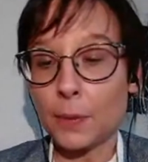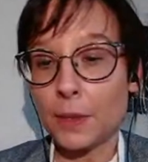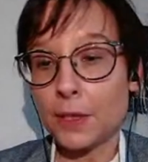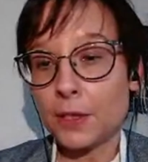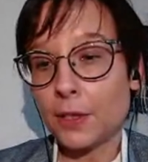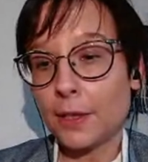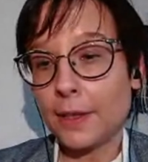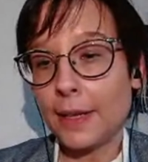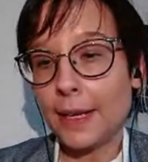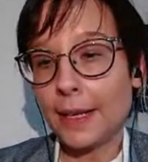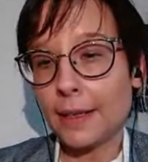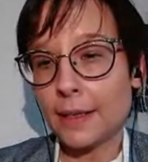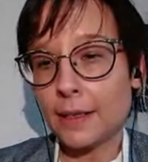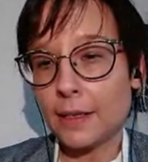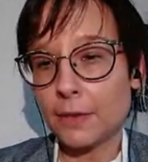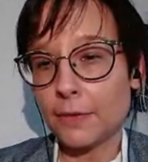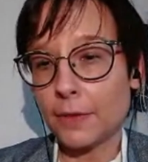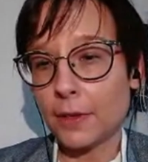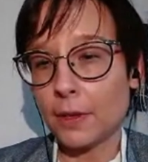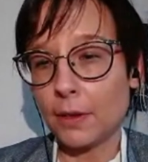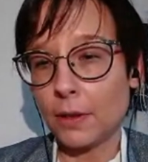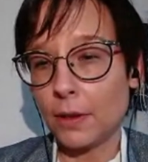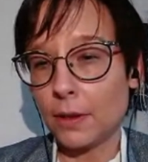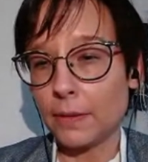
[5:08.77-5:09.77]
which are
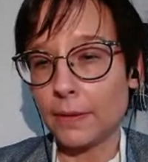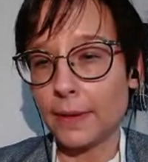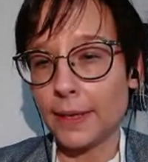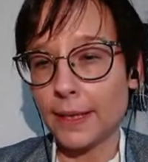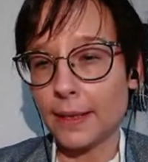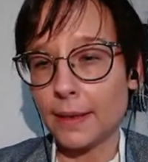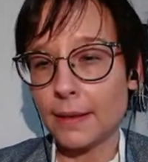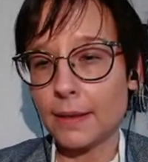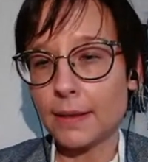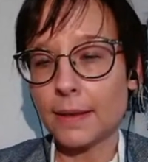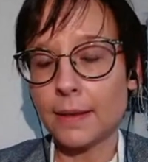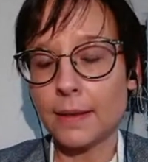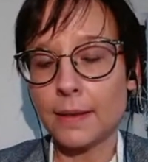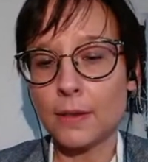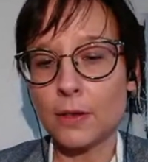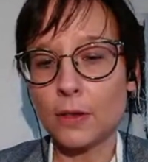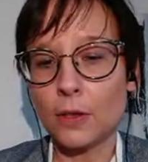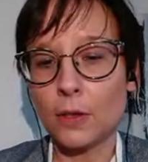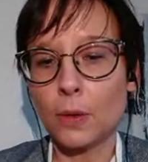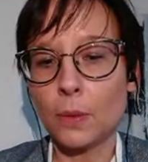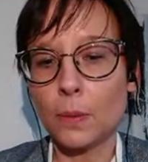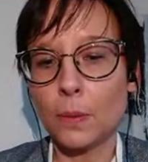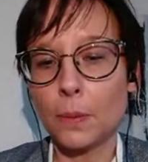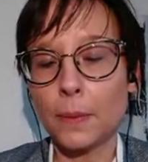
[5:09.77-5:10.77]
negative in the long run.
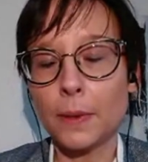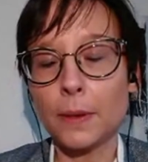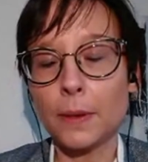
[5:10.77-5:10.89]
So